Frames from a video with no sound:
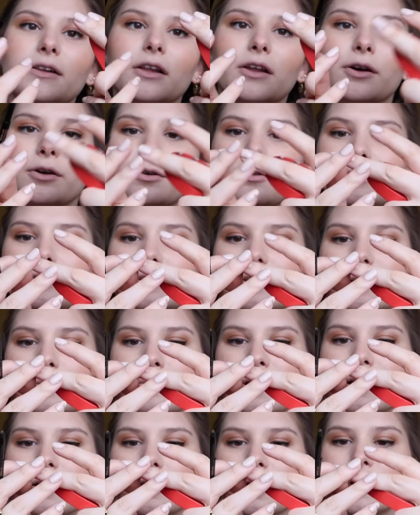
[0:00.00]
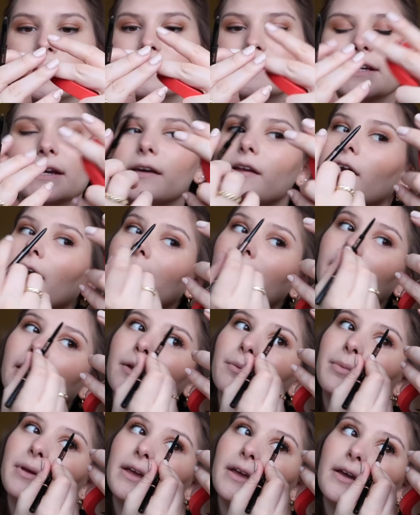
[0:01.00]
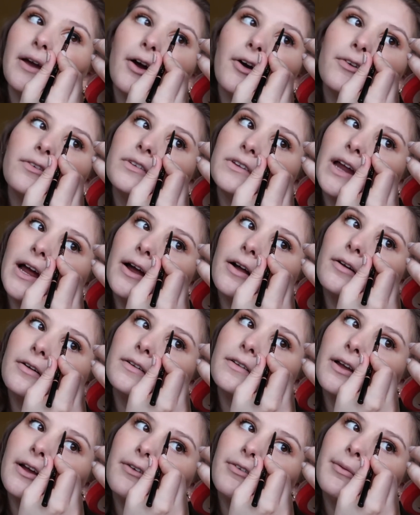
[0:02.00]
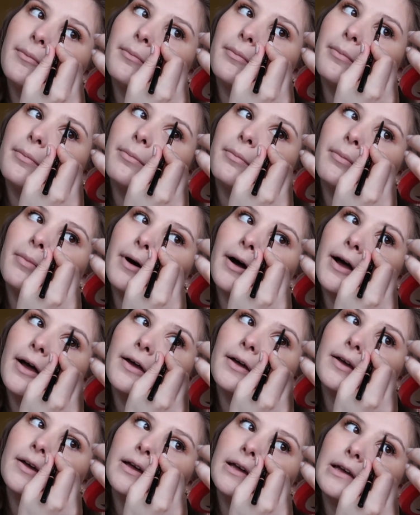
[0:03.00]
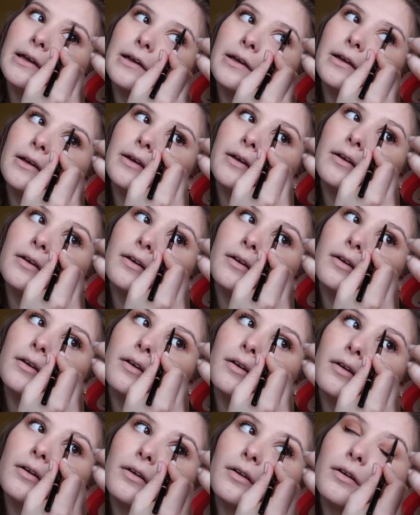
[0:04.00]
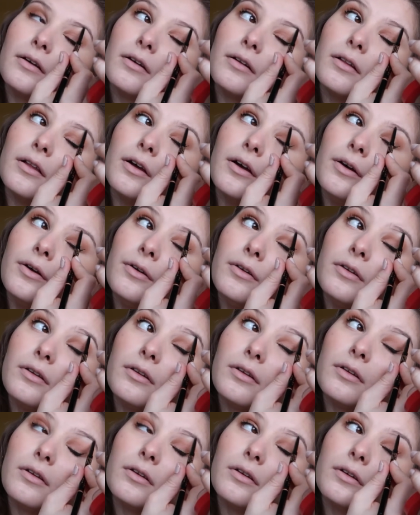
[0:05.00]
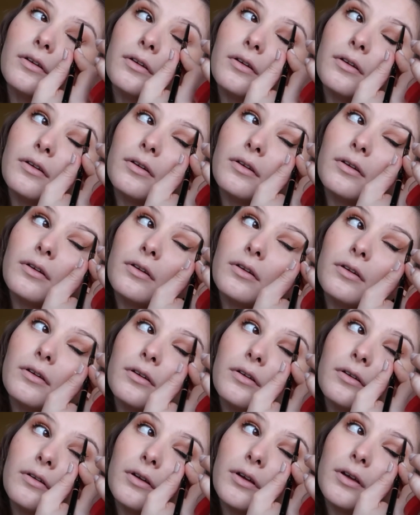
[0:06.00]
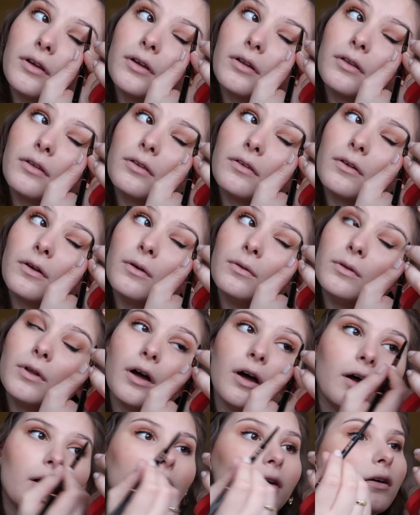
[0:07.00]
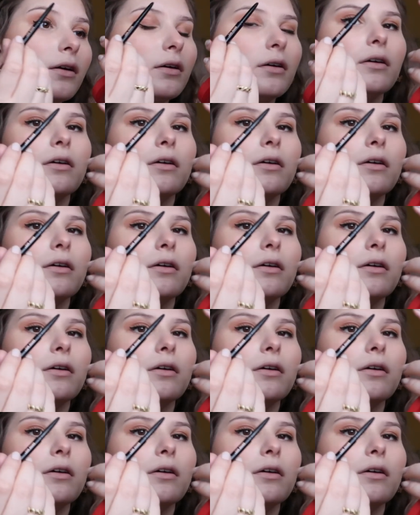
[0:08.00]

clothes in my closet are gonna be out of style because I haven't bought clothes in so long.